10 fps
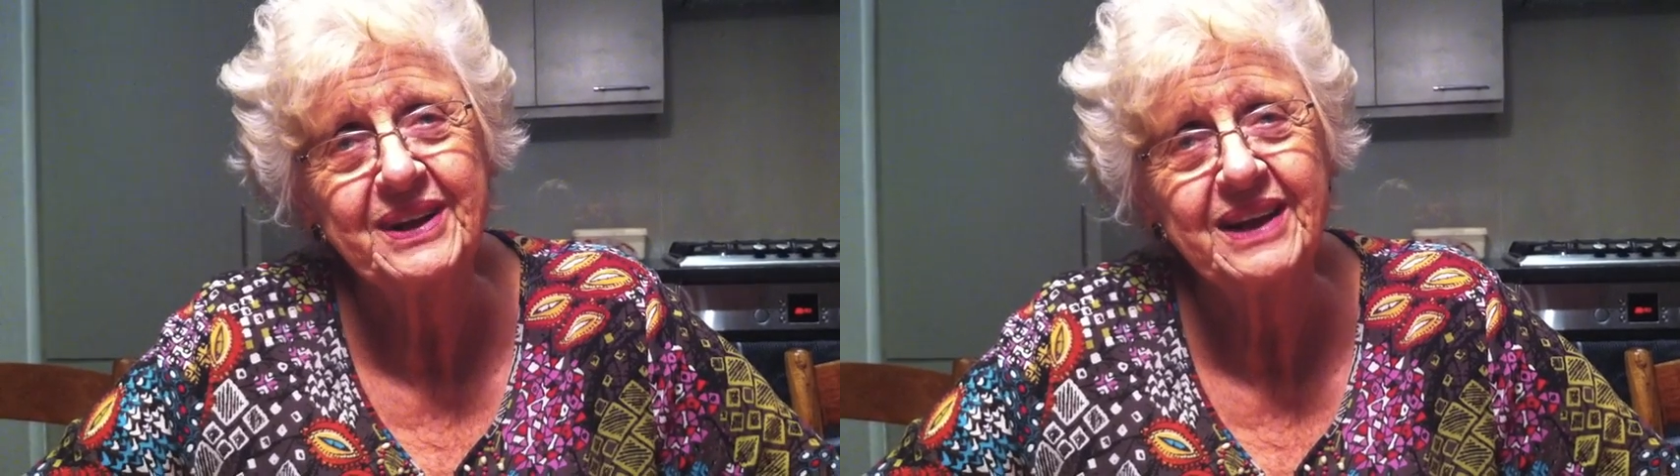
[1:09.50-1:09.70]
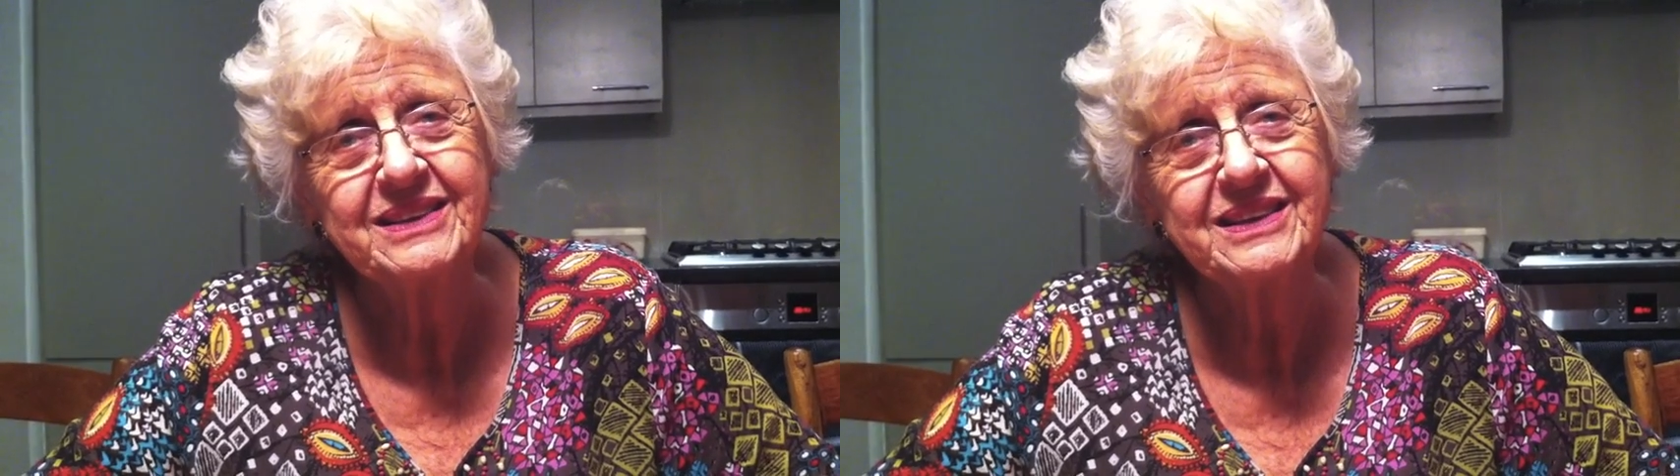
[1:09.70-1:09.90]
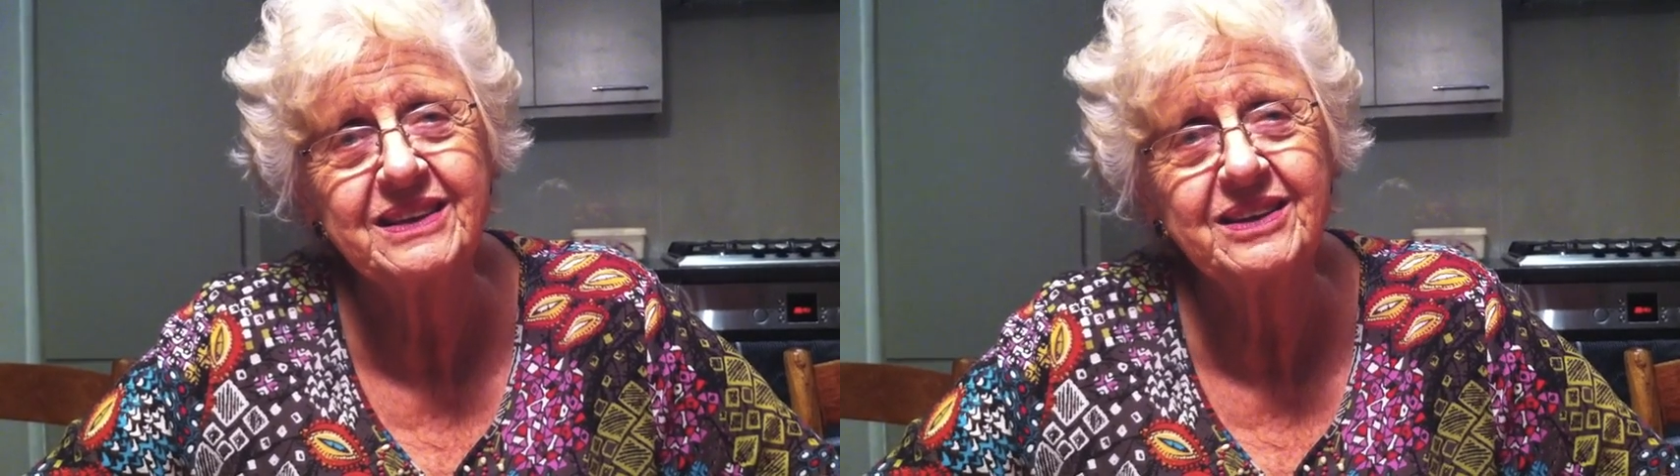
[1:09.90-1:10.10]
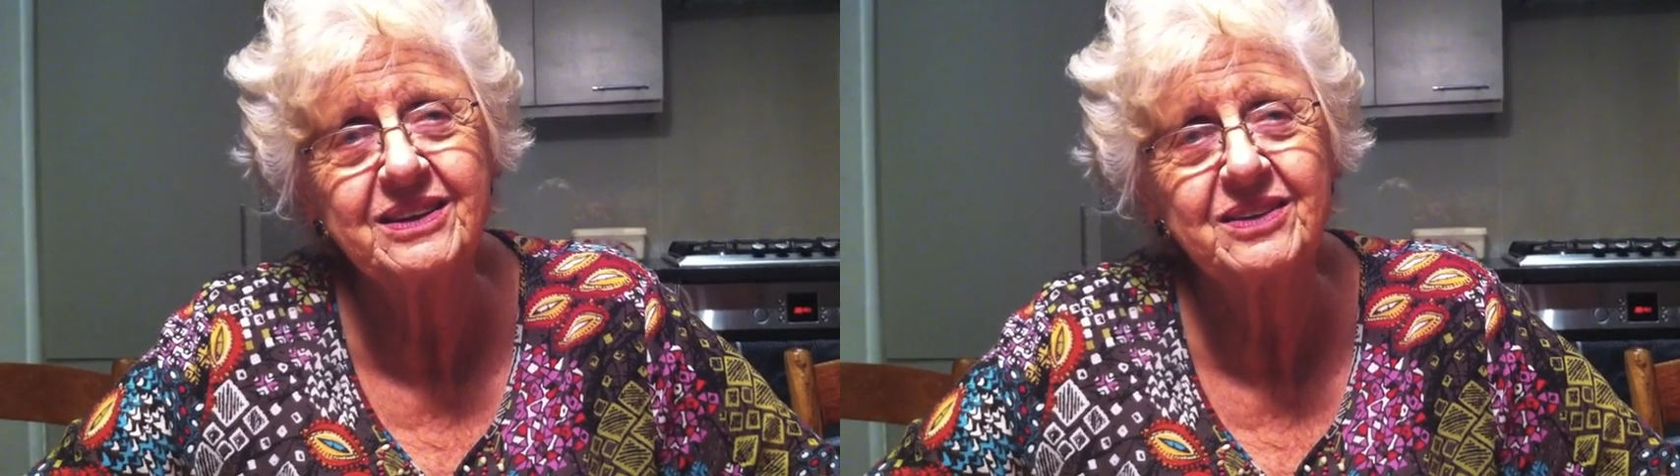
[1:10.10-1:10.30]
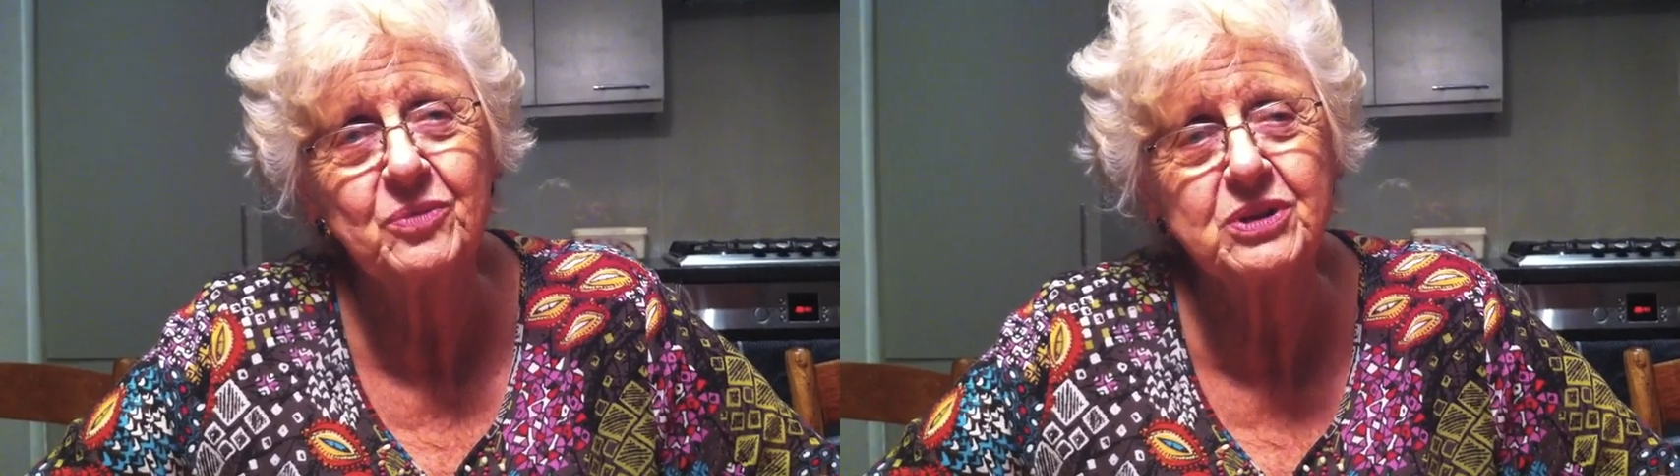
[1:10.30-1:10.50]
And I think
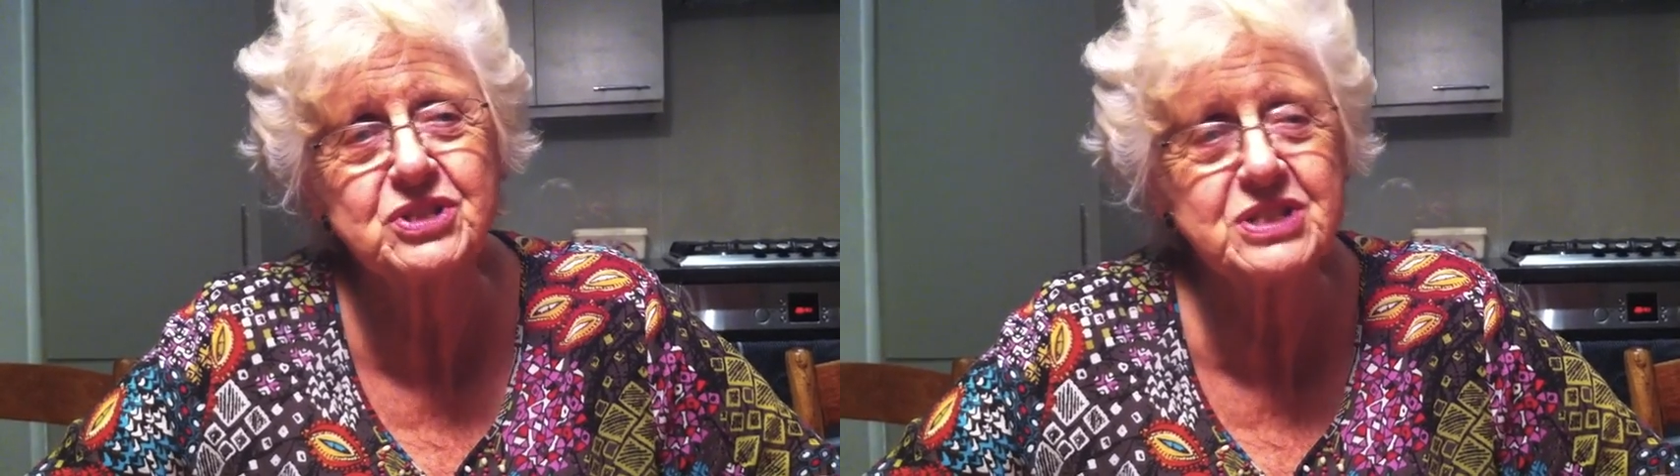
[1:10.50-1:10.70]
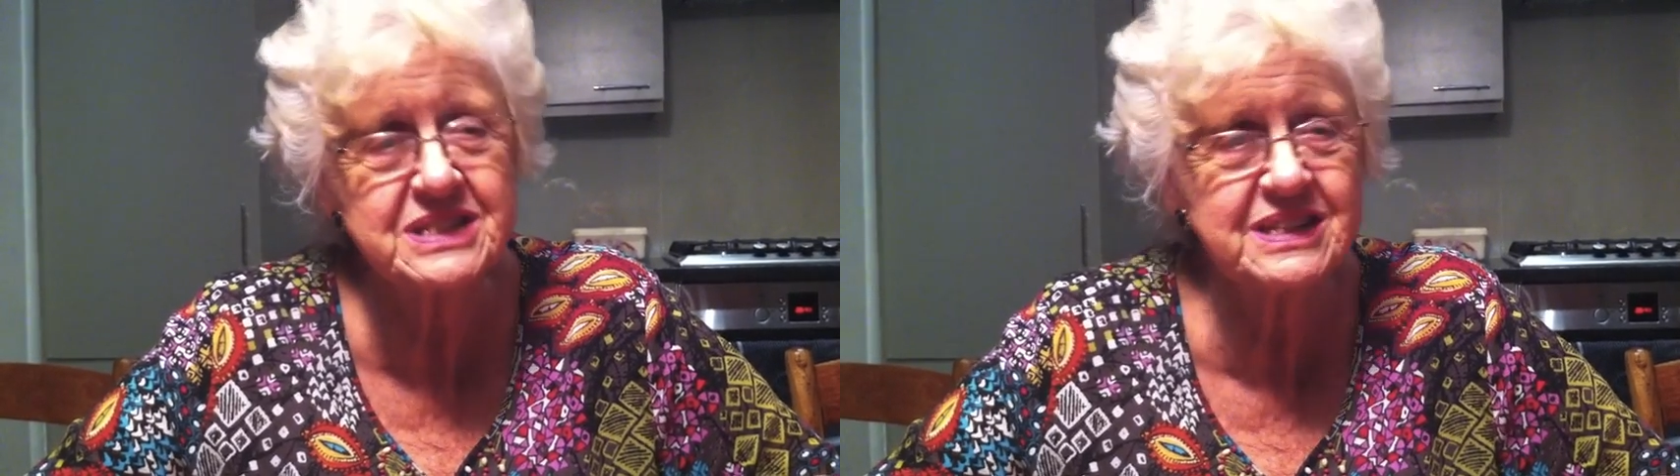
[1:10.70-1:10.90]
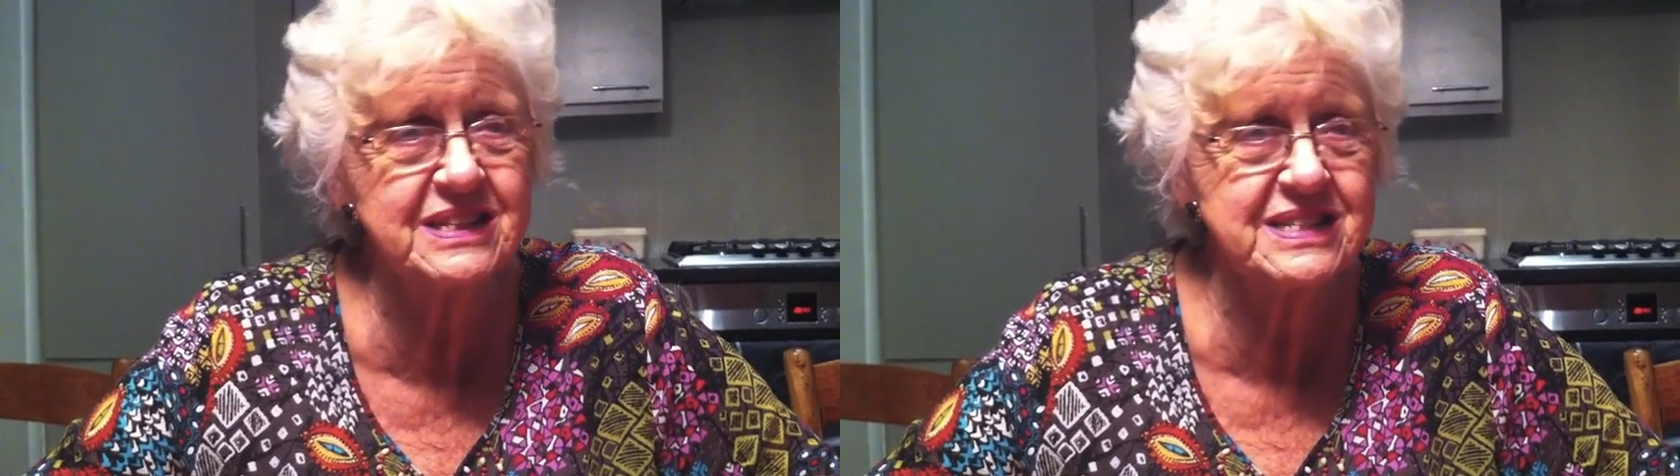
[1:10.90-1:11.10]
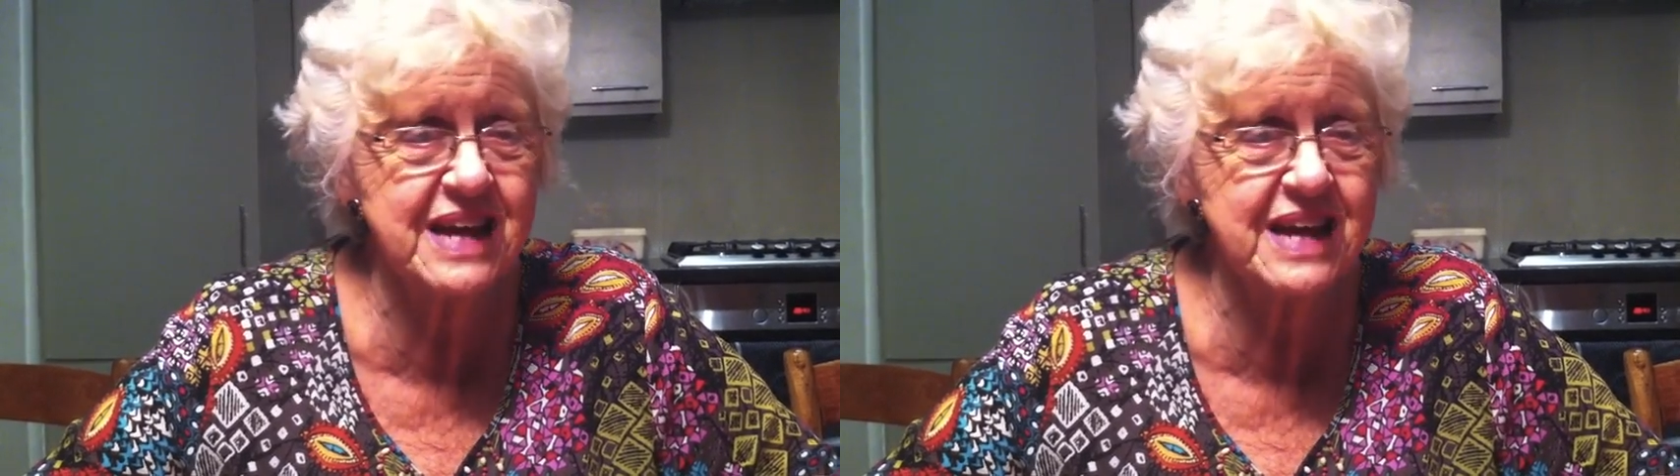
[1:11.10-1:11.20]
what she did